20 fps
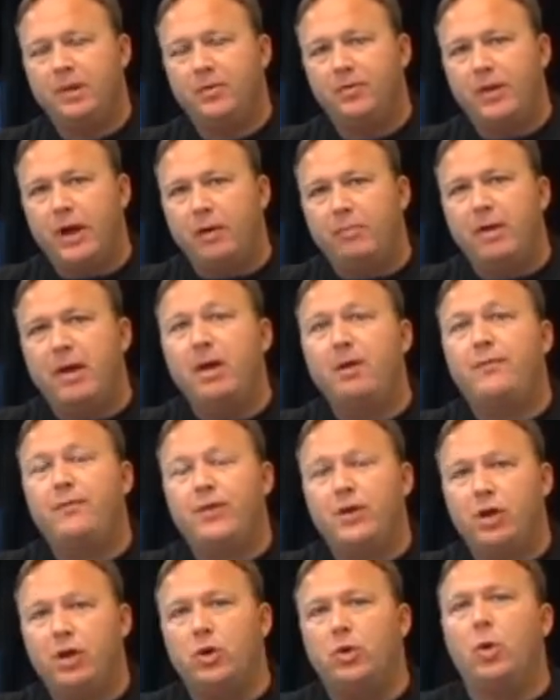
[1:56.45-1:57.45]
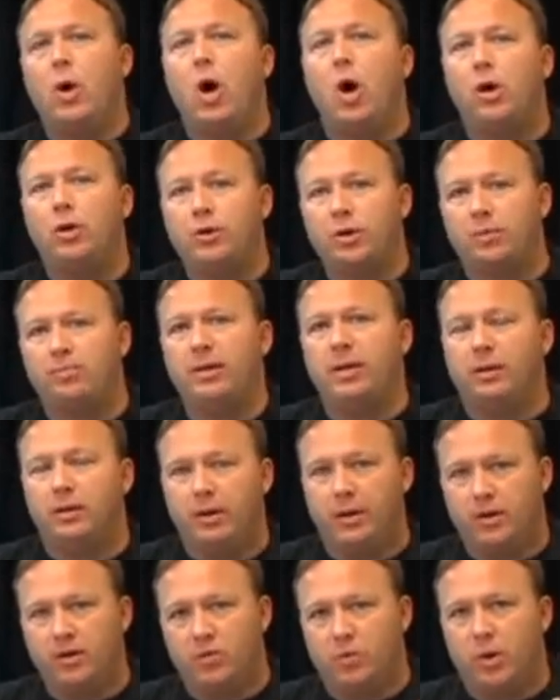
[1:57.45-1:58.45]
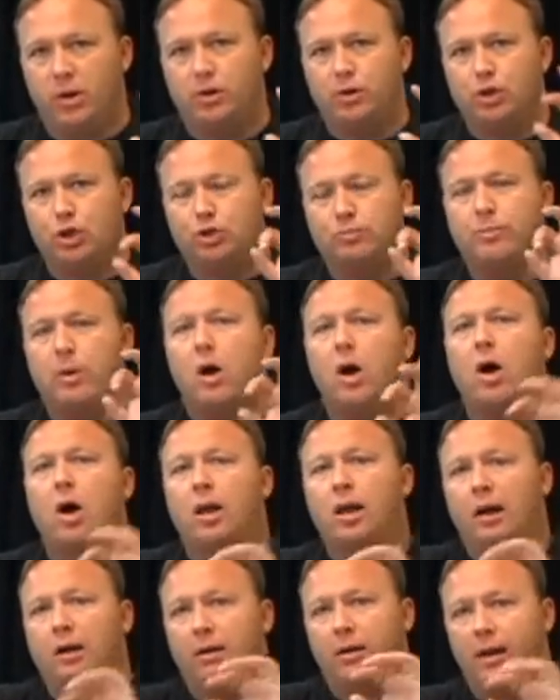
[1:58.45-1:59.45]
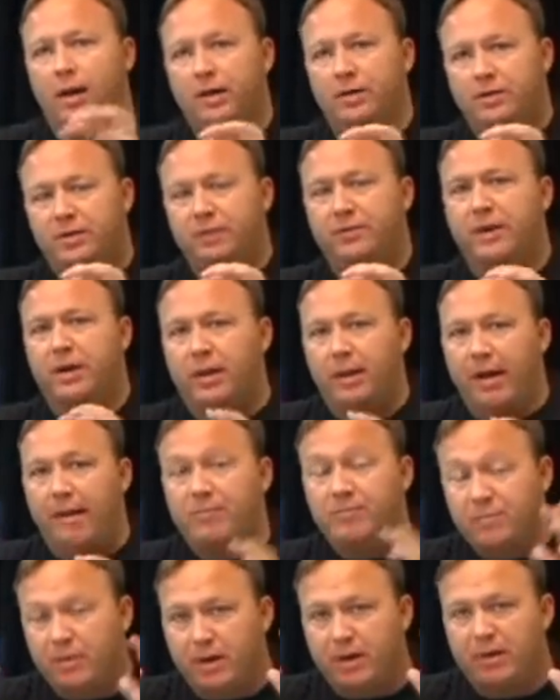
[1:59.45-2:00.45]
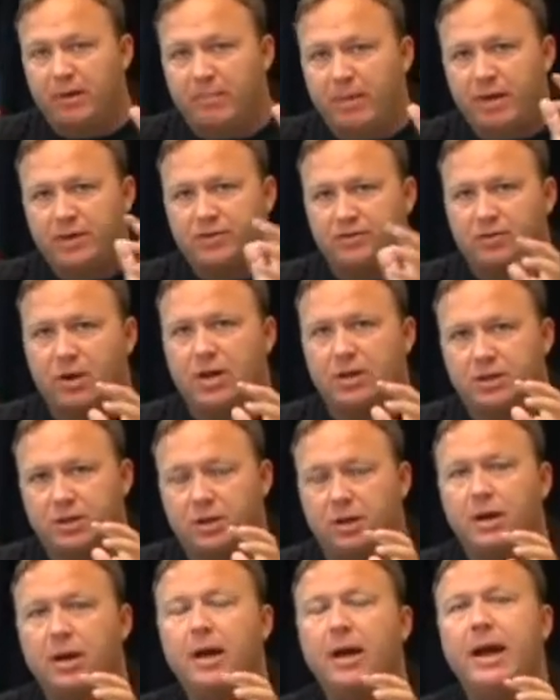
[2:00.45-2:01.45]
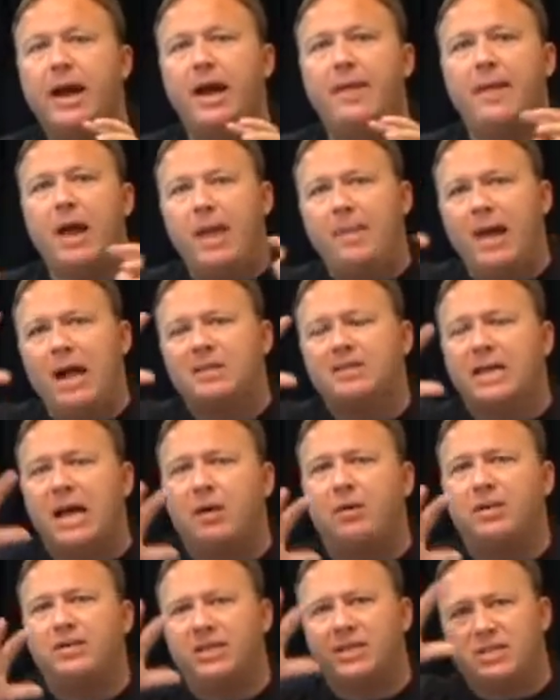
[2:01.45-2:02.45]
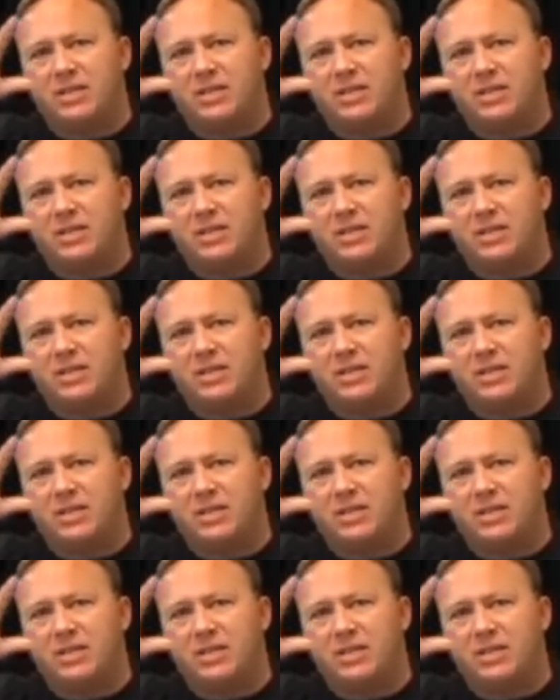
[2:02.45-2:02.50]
there have been a few older buildings where small areas have collapsed under the main structure, and that's how it is.